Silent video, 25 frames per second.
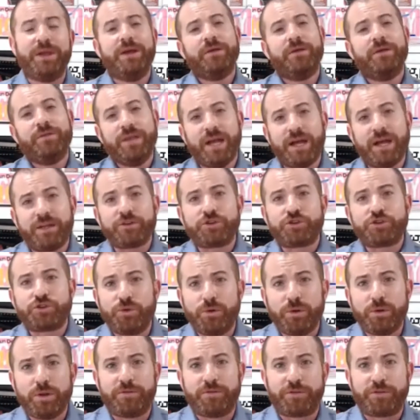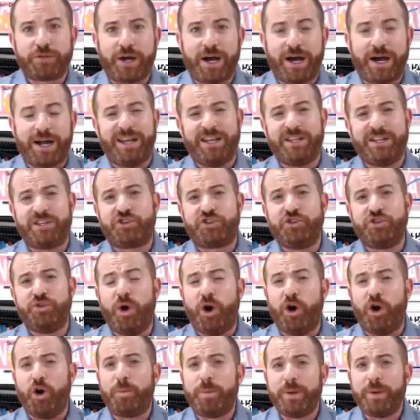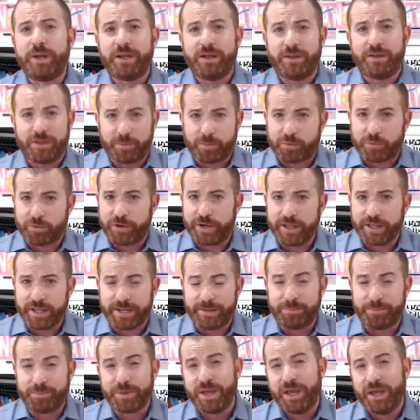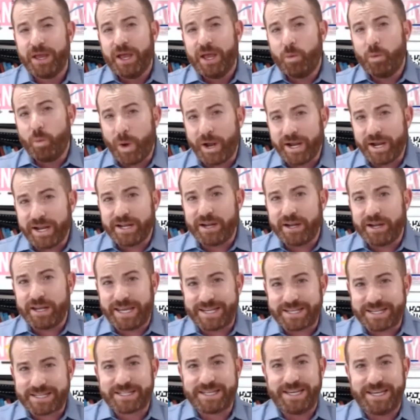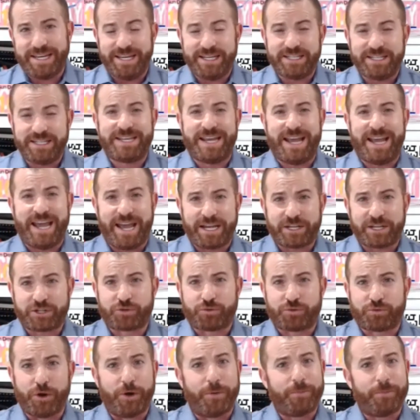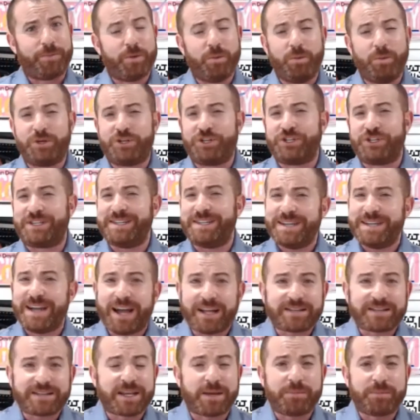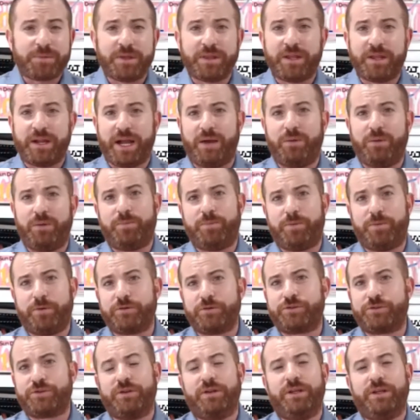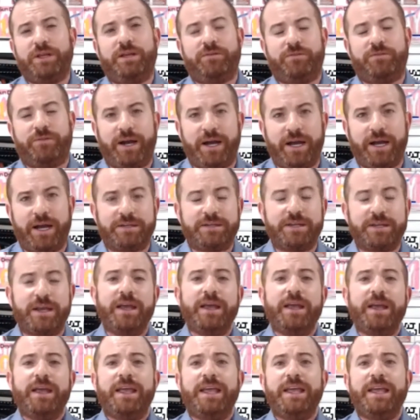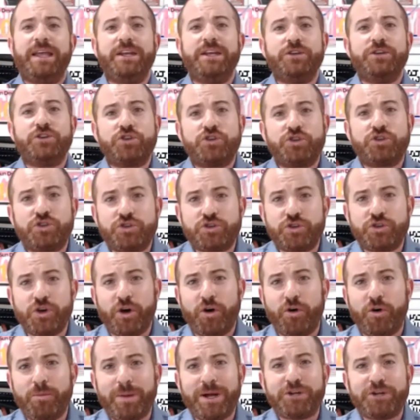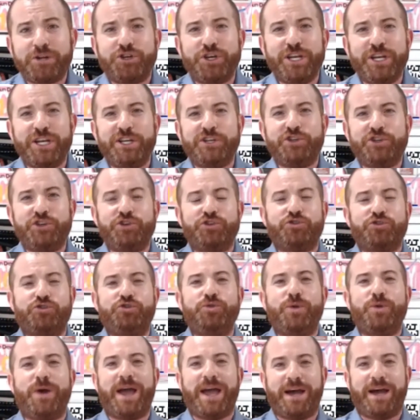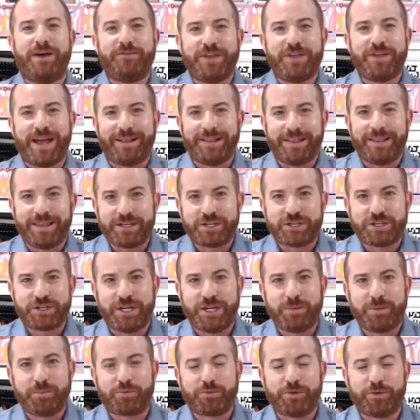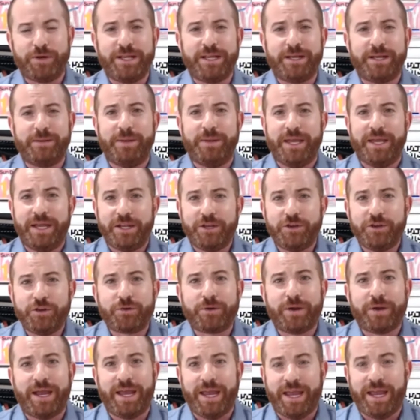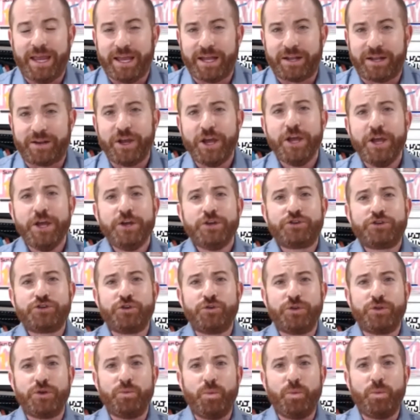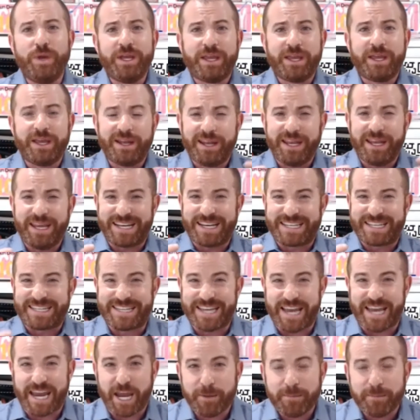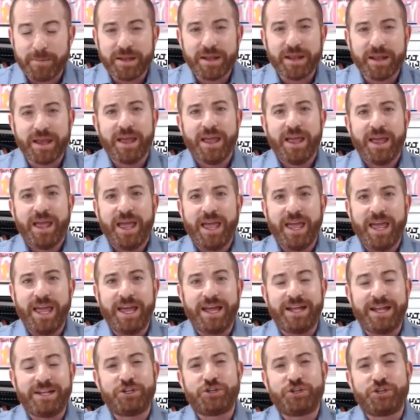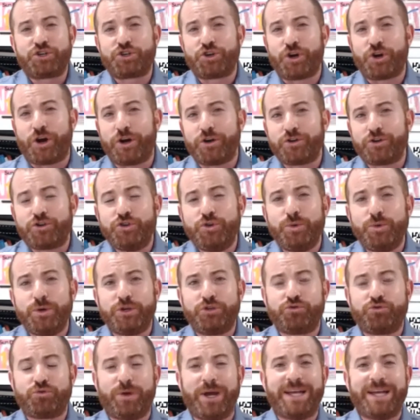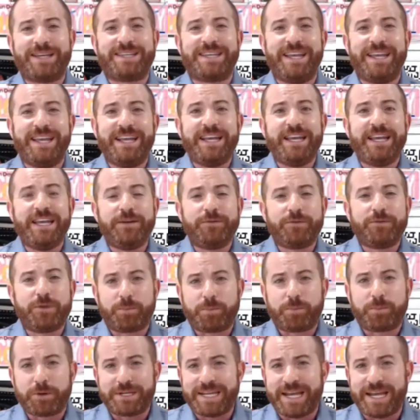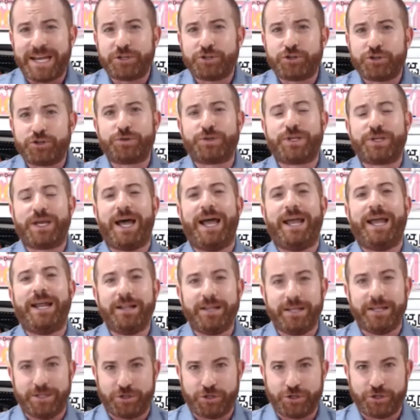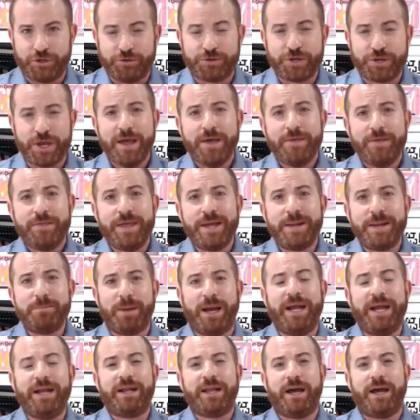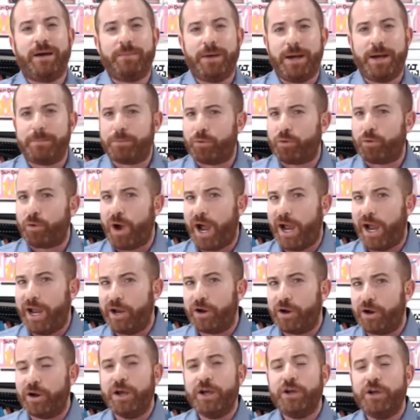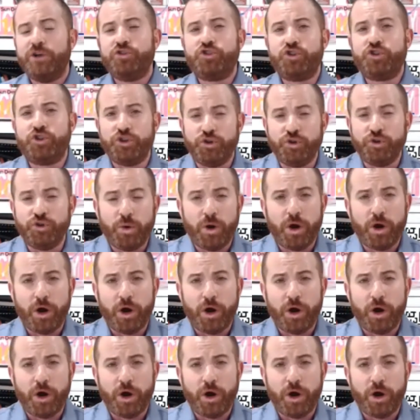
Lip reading: The other school of thought is to open the prelim when it gets into escrow, which is not something that I would personally advise. It is so much easier to have that listing prelim in your hand so that we can examine and start to address any of the potential title issues that might come up prior to